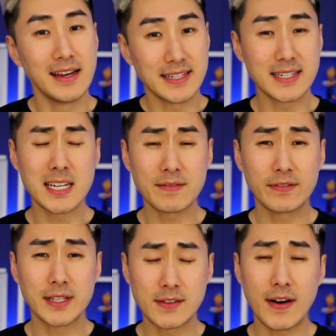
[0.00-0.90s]

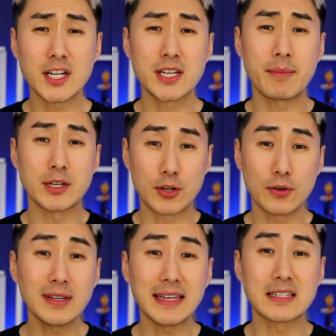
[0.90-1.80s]
Disadvantage number
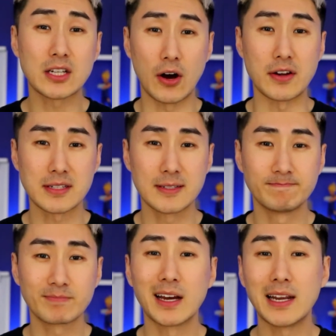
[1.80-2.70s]
2 is cost.
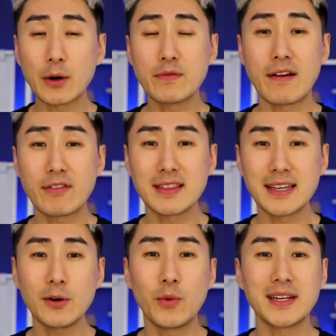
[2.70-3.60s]
Like with
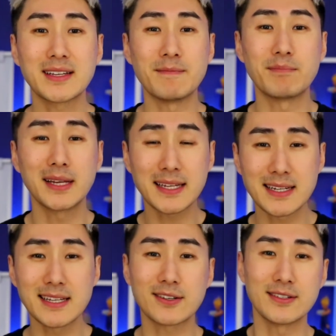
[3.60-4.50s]
everything, when
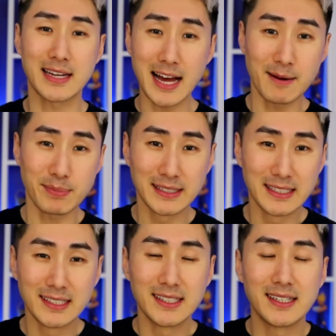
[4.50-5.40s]
complexity goes up,
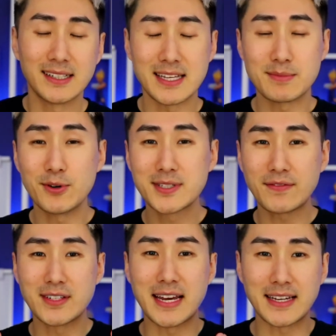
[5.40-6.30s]
there's more
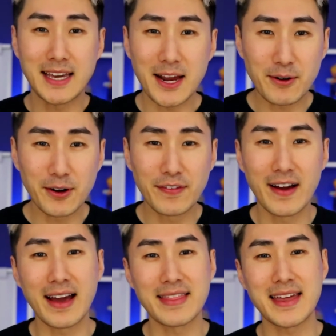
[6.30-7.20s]
stuff to take care of,
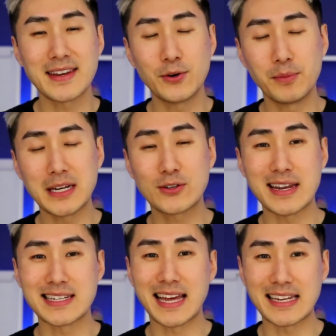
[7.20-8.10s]
and that normally
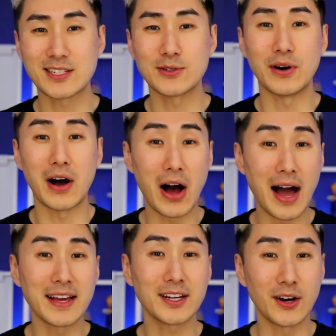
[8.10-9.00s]
translates to a
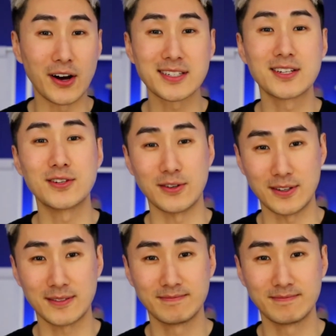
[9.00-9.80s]
higher cost too.